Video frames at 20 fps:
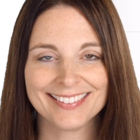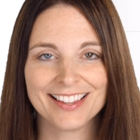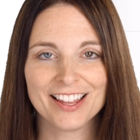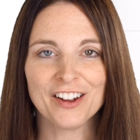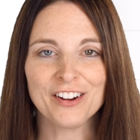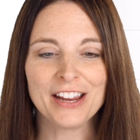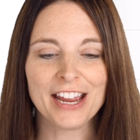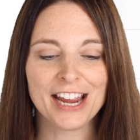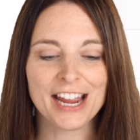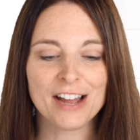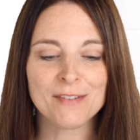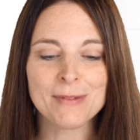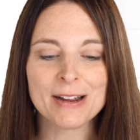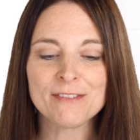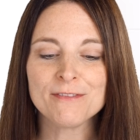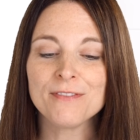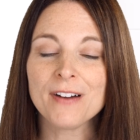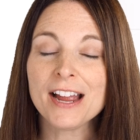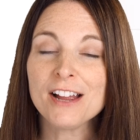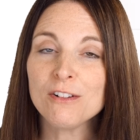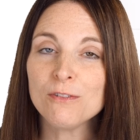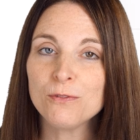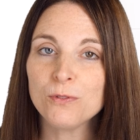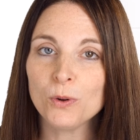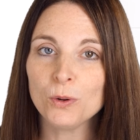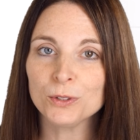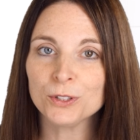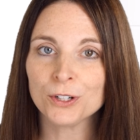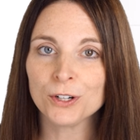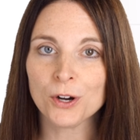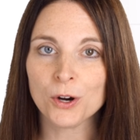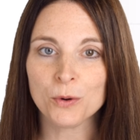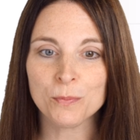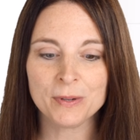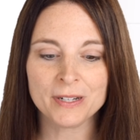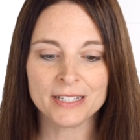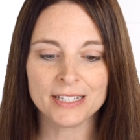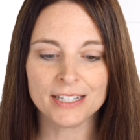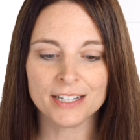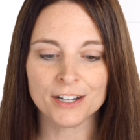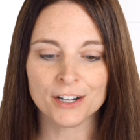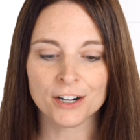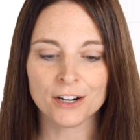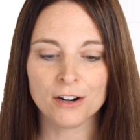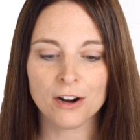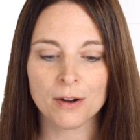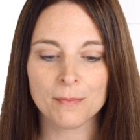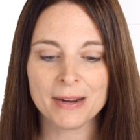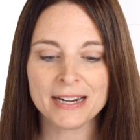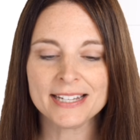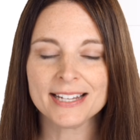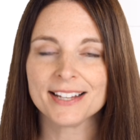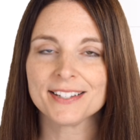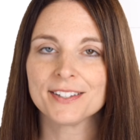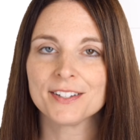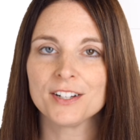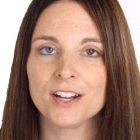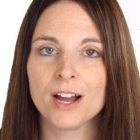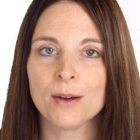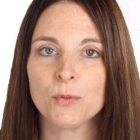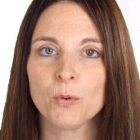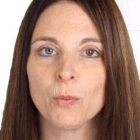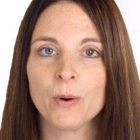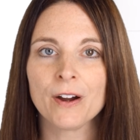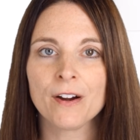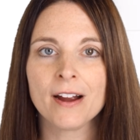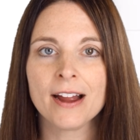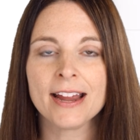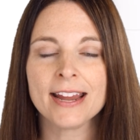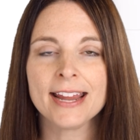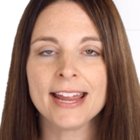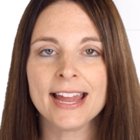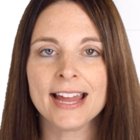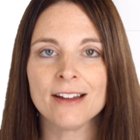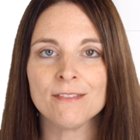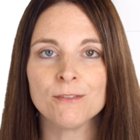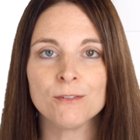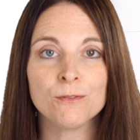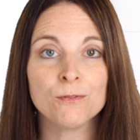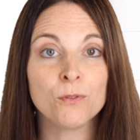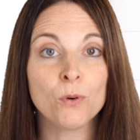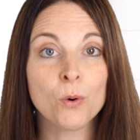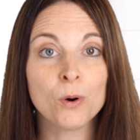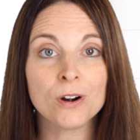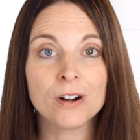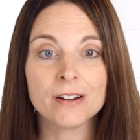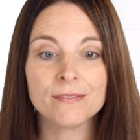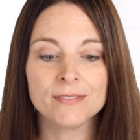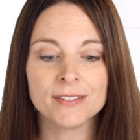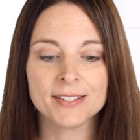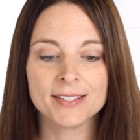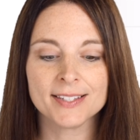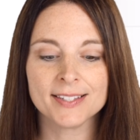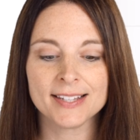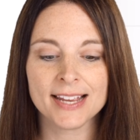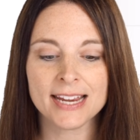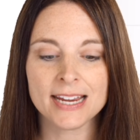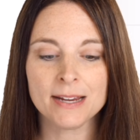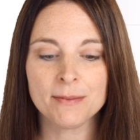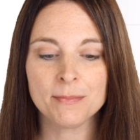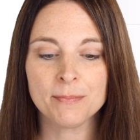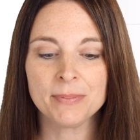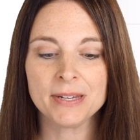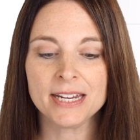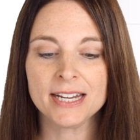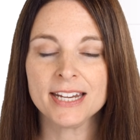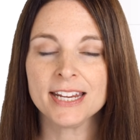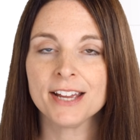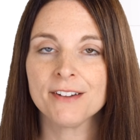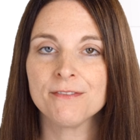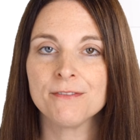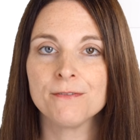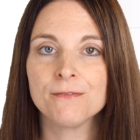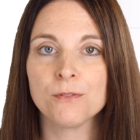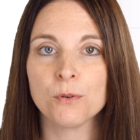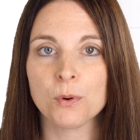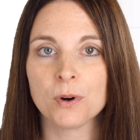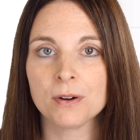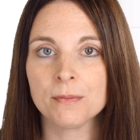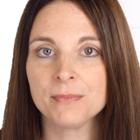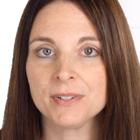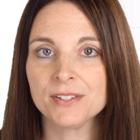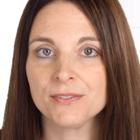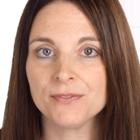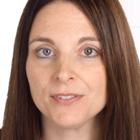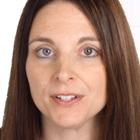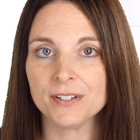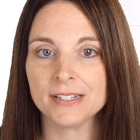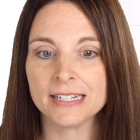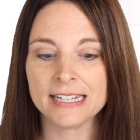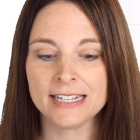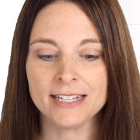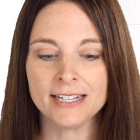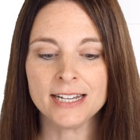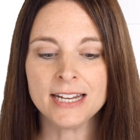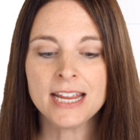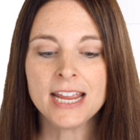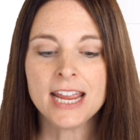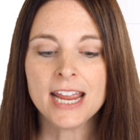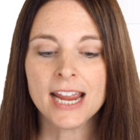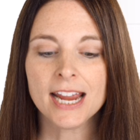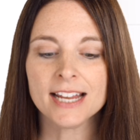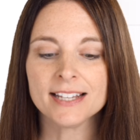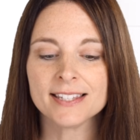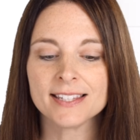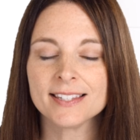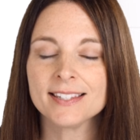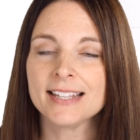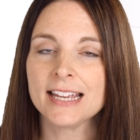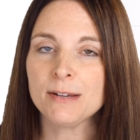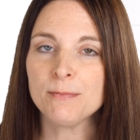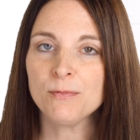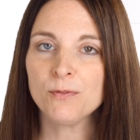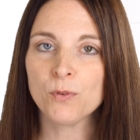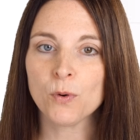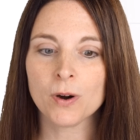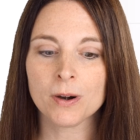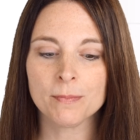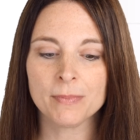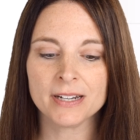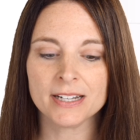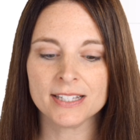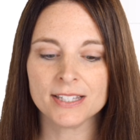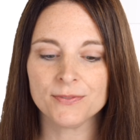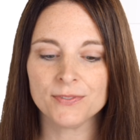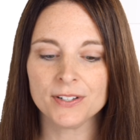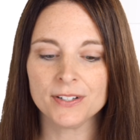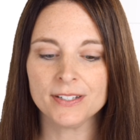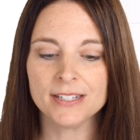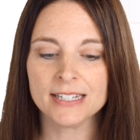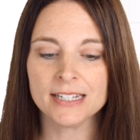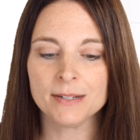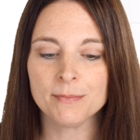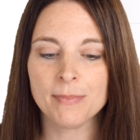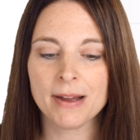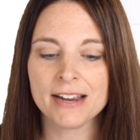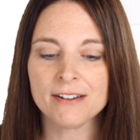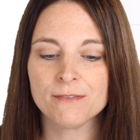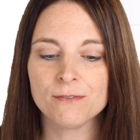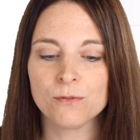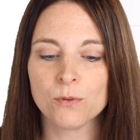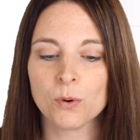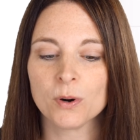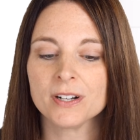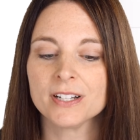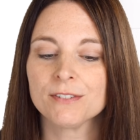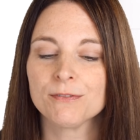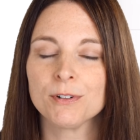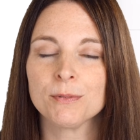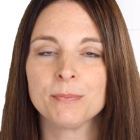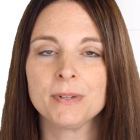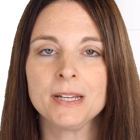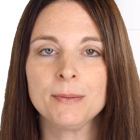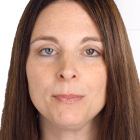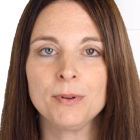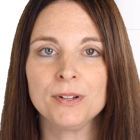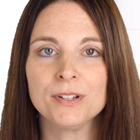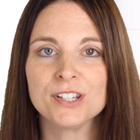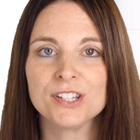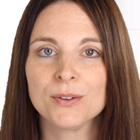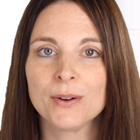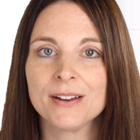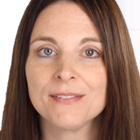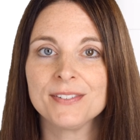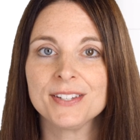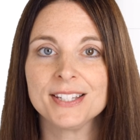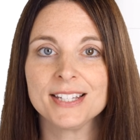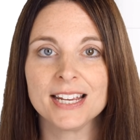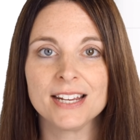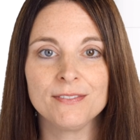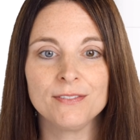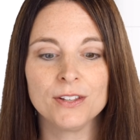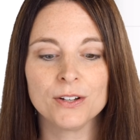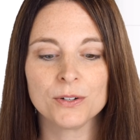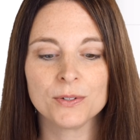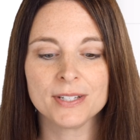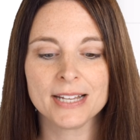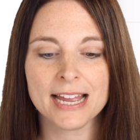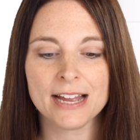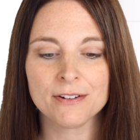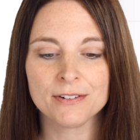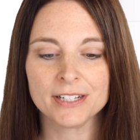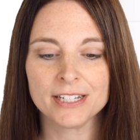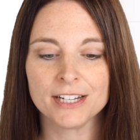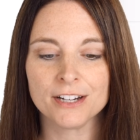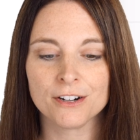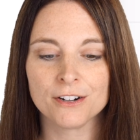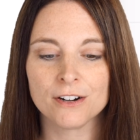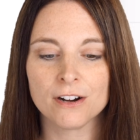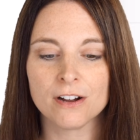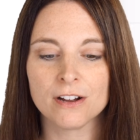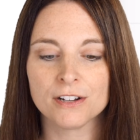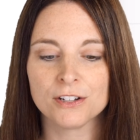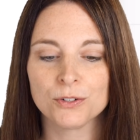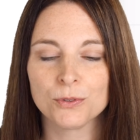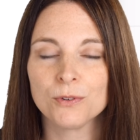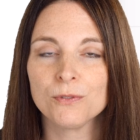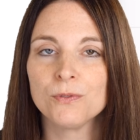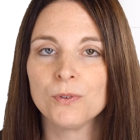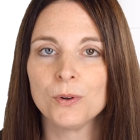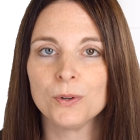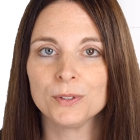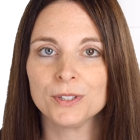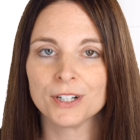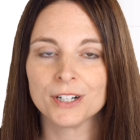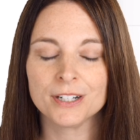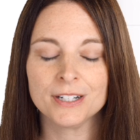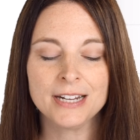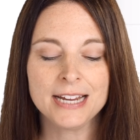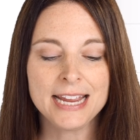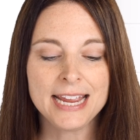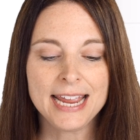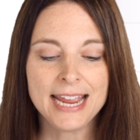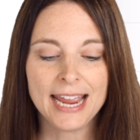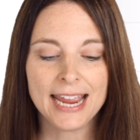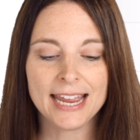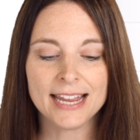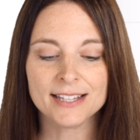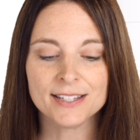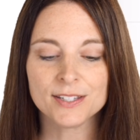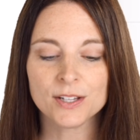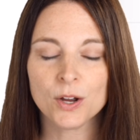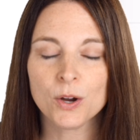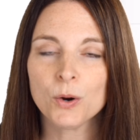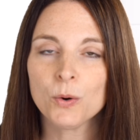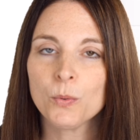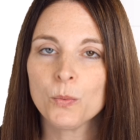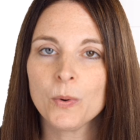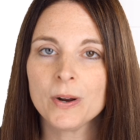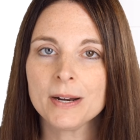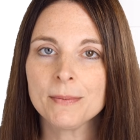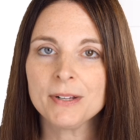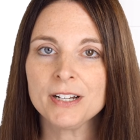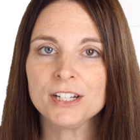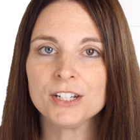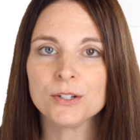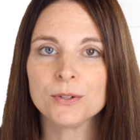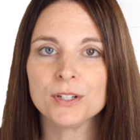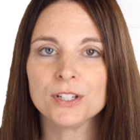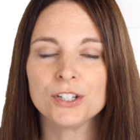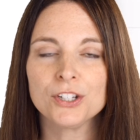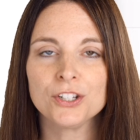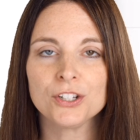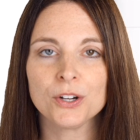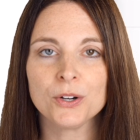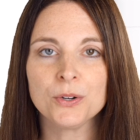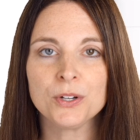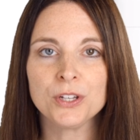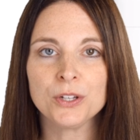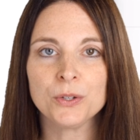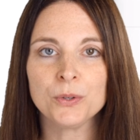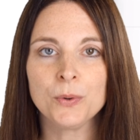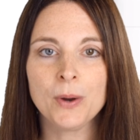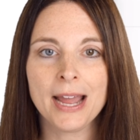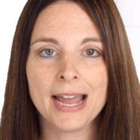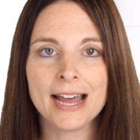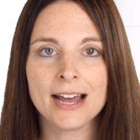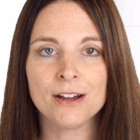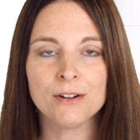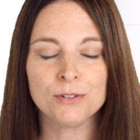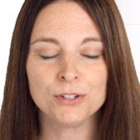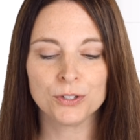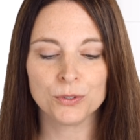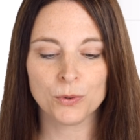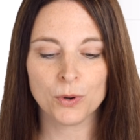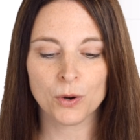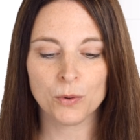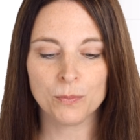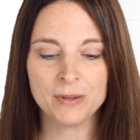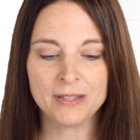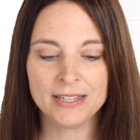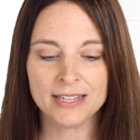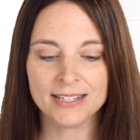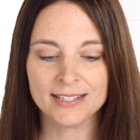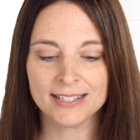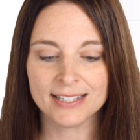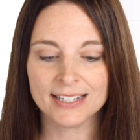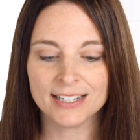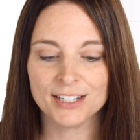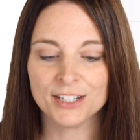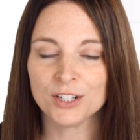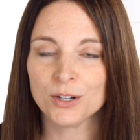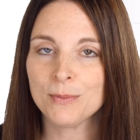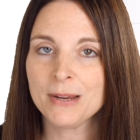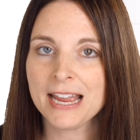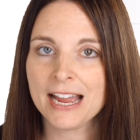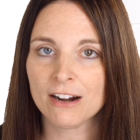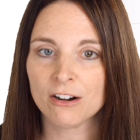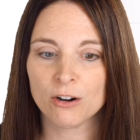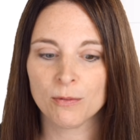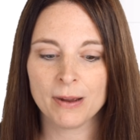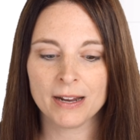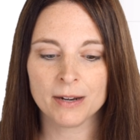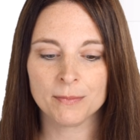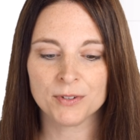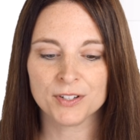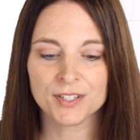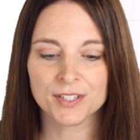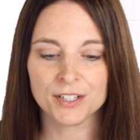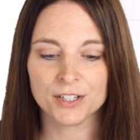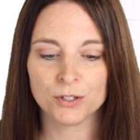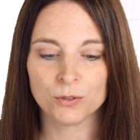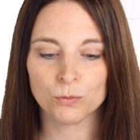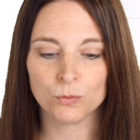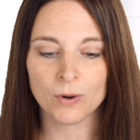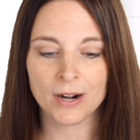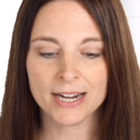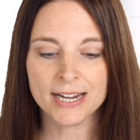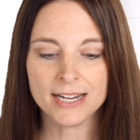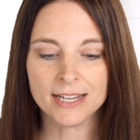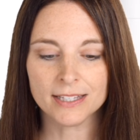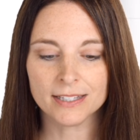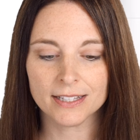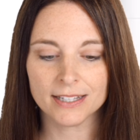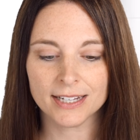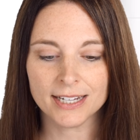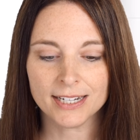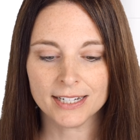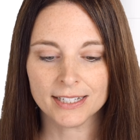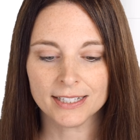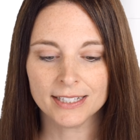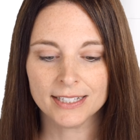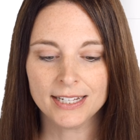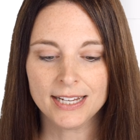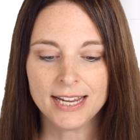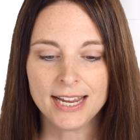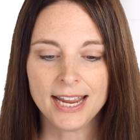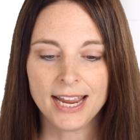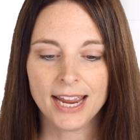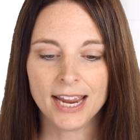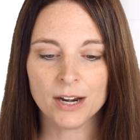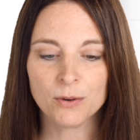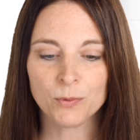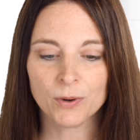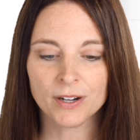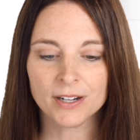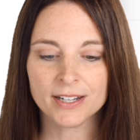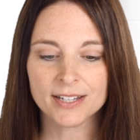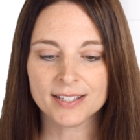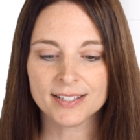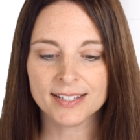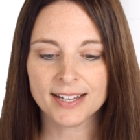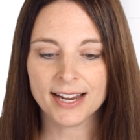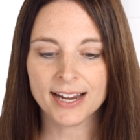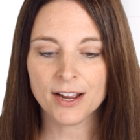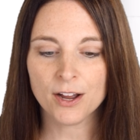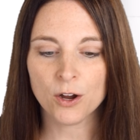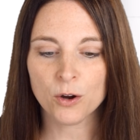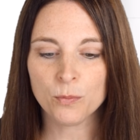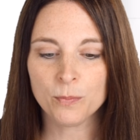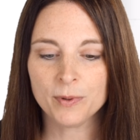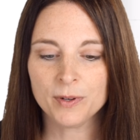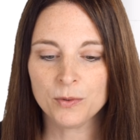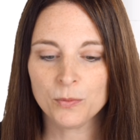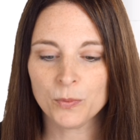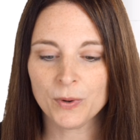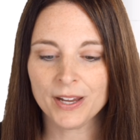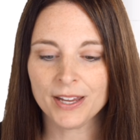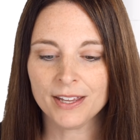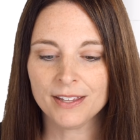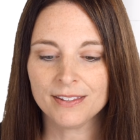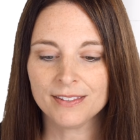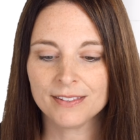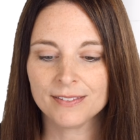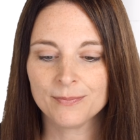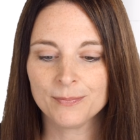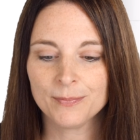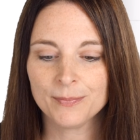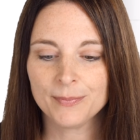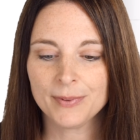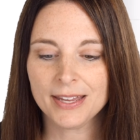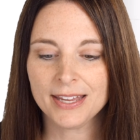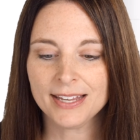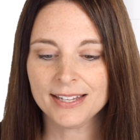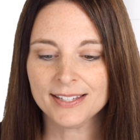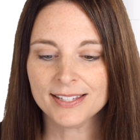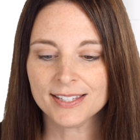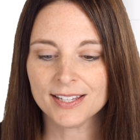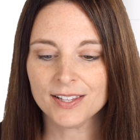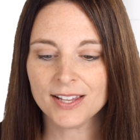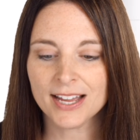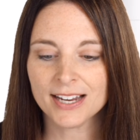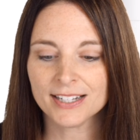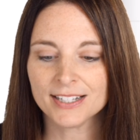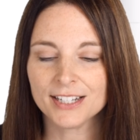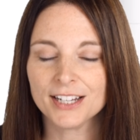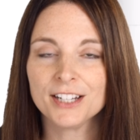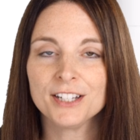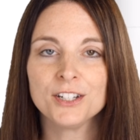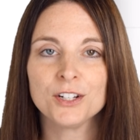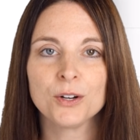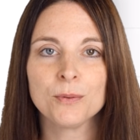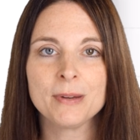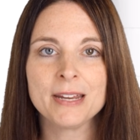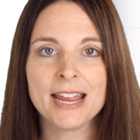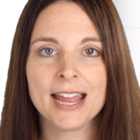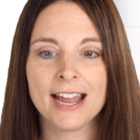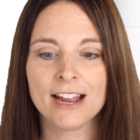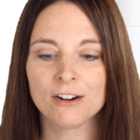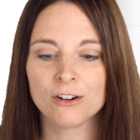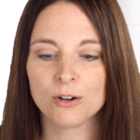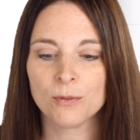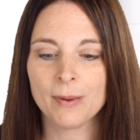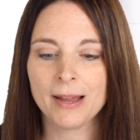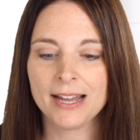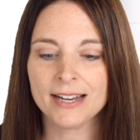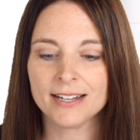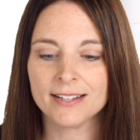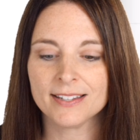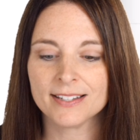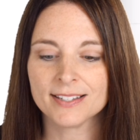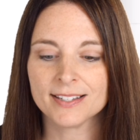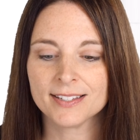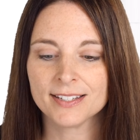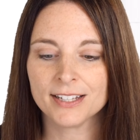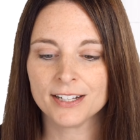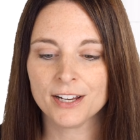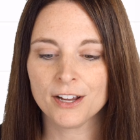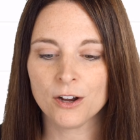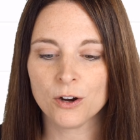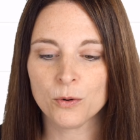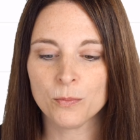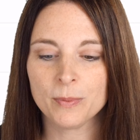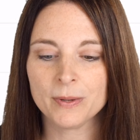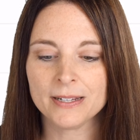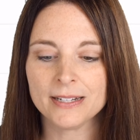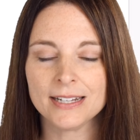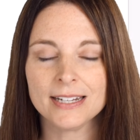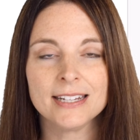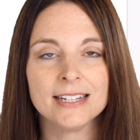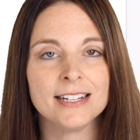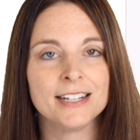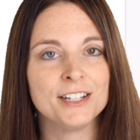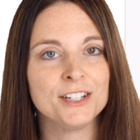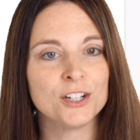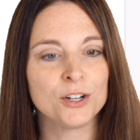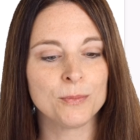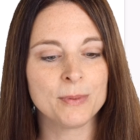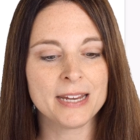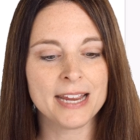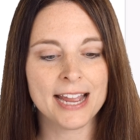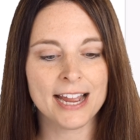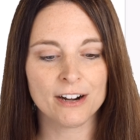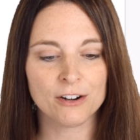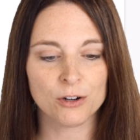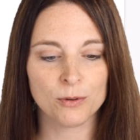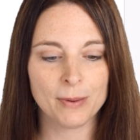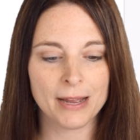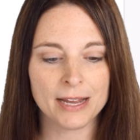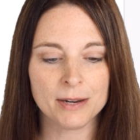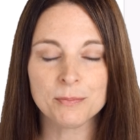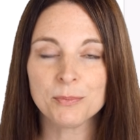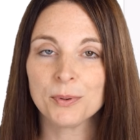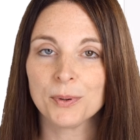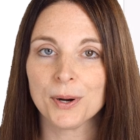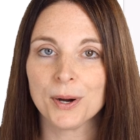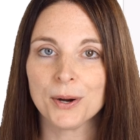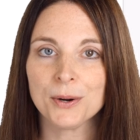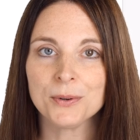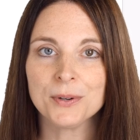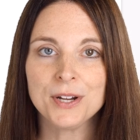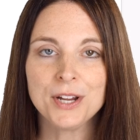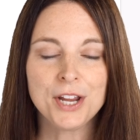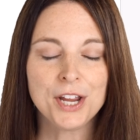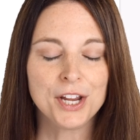Okay, I have my file folder open here on my desktop where I have four of the same P D F forms filled in. It's the same form, but it's filled in by four different people, so I've saved those out here onto a folder. And so what I'm going to do is show you how to open this in Adobe Acrobat. I'm just going to right click and we're going to say open with and select Adobe Acrobat, and this is going to open in Adobe Acrobat Pro.